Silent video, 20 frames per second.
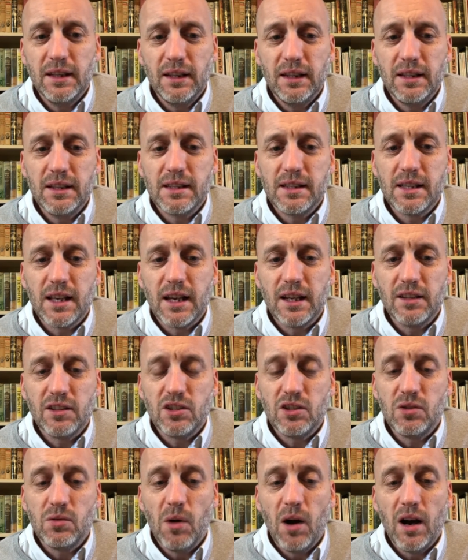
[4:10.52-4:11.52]
is that
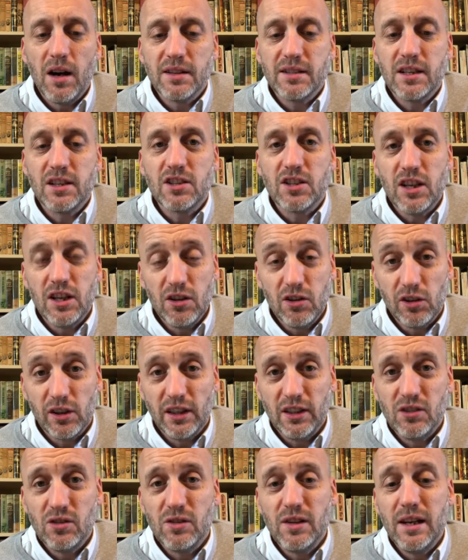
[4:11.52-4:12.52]
you are essentially
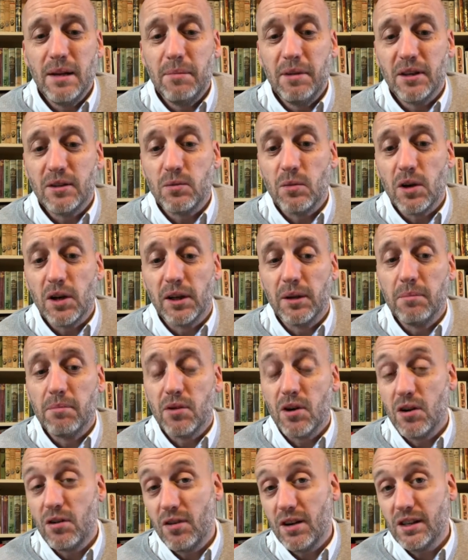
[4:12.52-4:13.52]
looking to limit work in
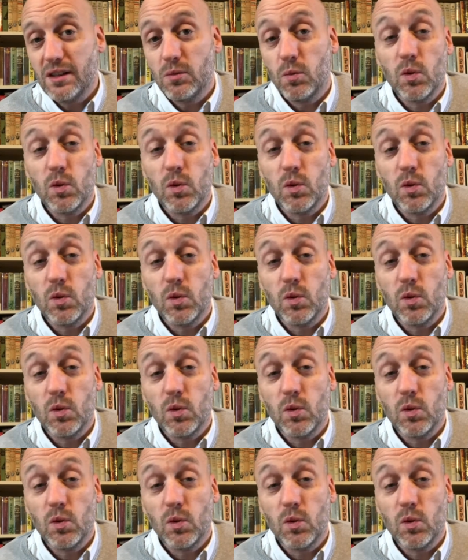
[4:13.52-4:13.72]
progress,